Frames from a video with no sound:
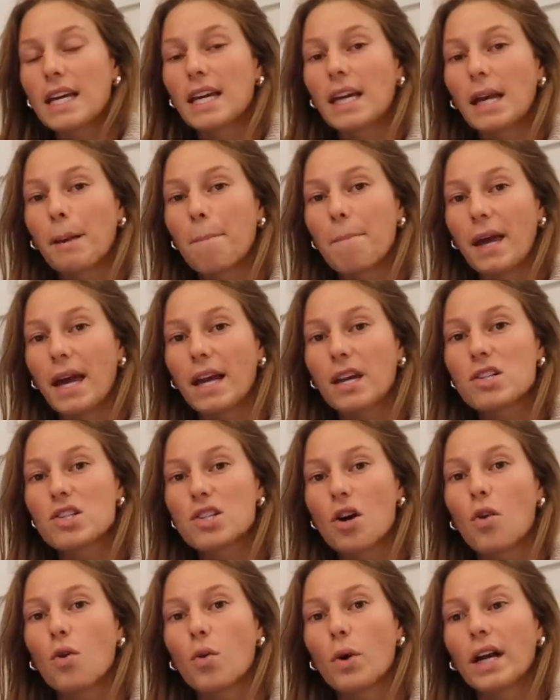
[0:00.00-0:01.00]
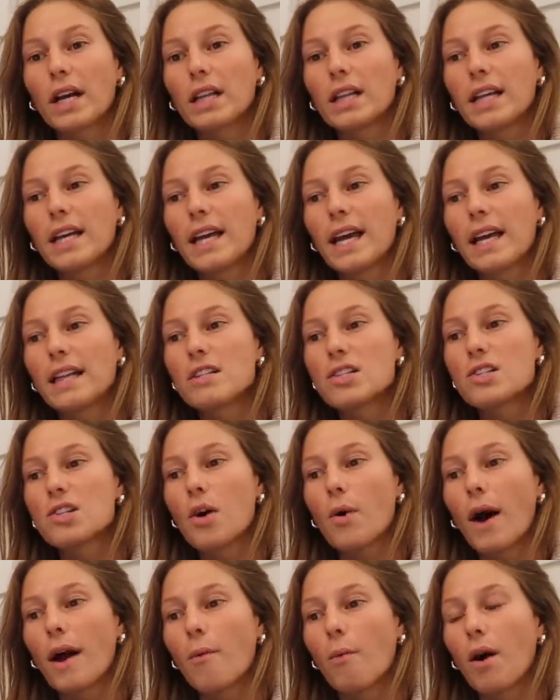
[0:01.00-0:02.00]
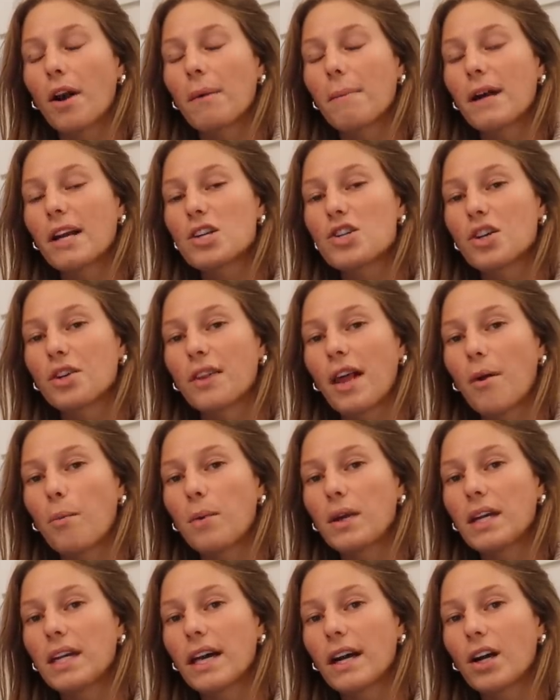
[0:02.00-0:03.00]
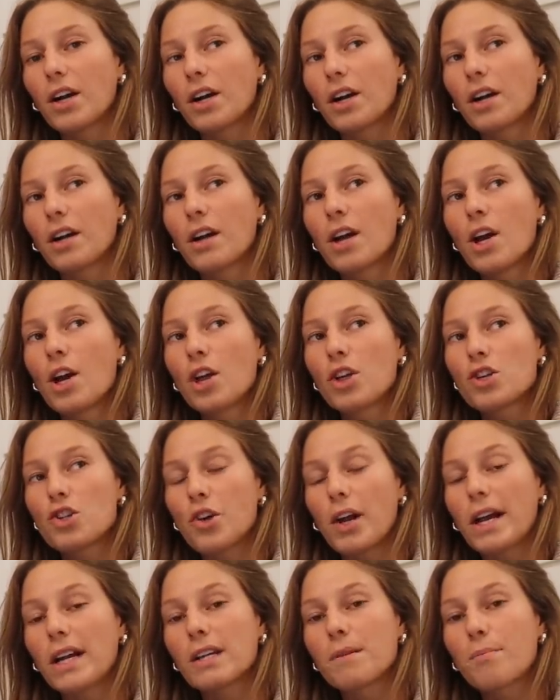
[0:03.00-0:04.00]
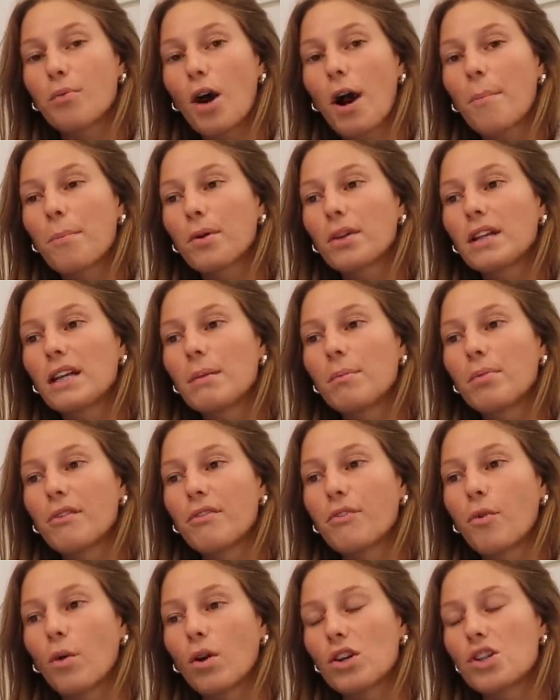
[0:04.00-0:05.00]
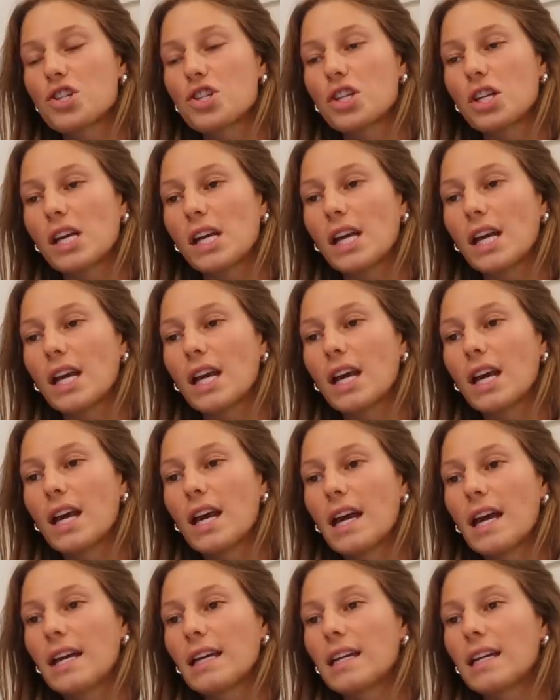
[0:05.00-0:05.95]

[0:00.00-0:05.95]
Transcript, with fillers: getting big so quickly. And so I want to make sure that we get her trained properly before she